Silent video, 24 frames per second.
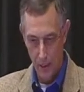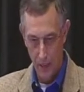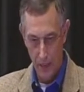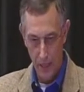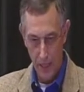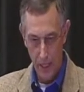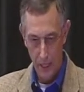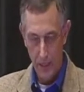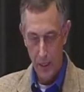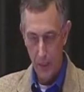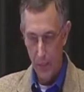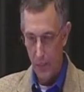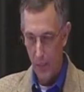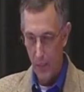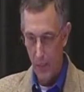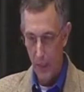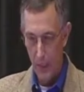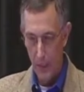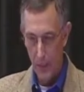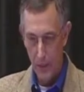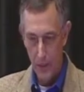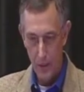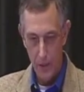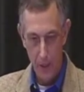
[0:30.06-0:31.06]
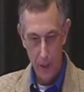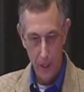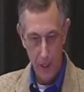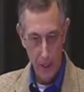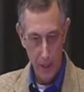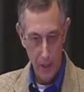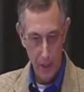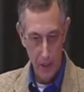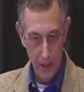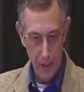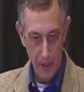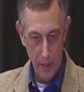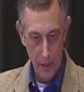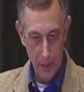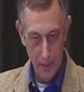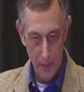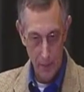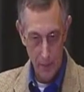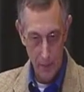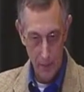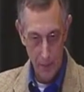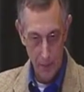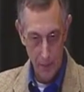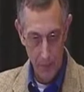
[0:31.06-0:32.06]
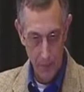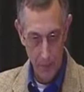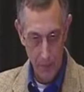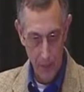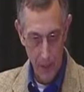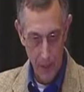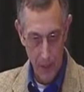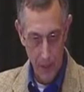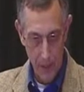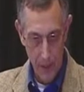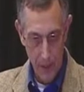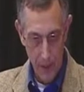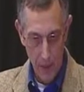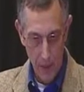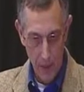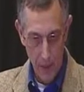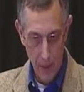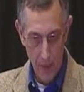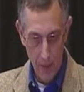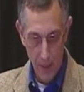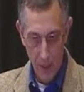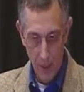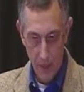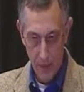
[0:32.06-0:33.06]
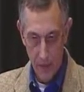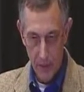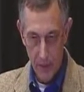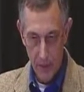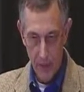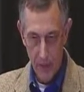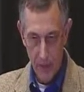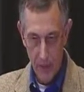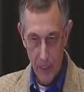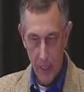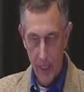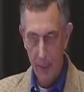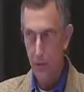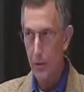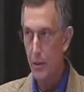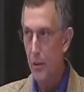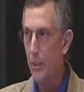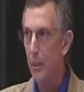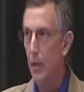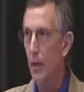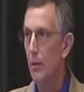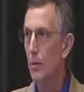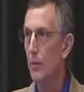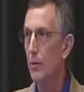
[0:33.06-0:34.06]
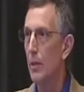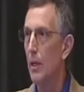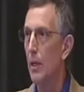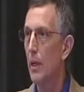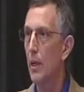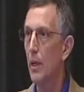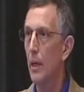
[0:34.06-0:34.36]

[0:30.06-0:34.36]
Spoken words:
BACnet products, and been involved in energy code.